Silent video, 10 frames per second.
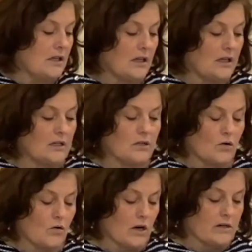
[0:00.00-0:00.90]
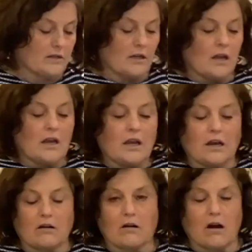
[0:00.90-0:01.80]
indoors.
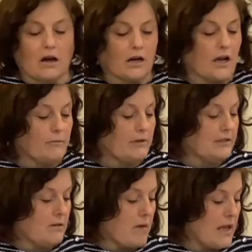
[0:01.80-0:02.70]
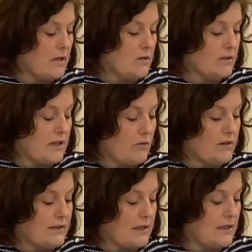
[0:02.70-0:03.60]
Here are a couple of tomatoes that
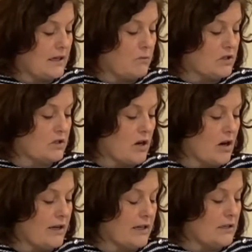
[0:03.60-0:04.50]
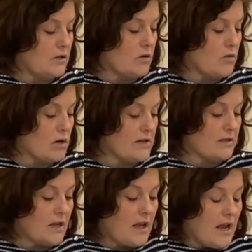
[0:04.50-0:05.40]
we see that were started
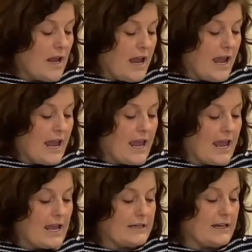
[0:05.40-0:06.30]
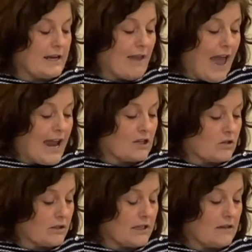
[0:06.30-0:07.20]
indoors. And
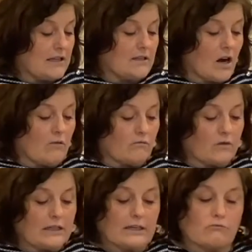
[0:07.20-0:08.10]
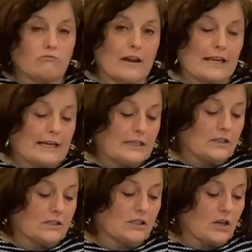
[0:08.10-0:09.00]
actually, these aren't really ready
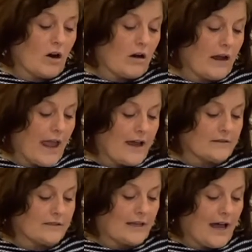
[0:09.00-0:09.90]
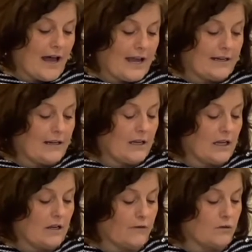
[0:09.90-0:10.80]
to start outside.
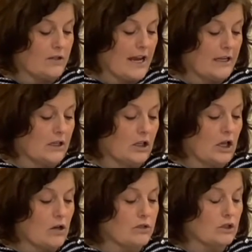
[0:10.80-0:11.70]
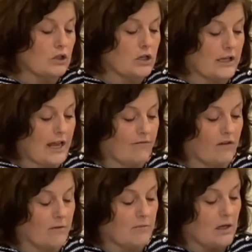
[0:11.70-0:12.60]
If you take a close look at
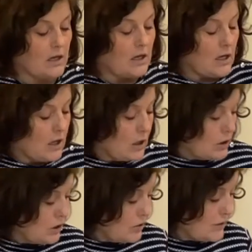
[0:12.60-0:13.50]
them, you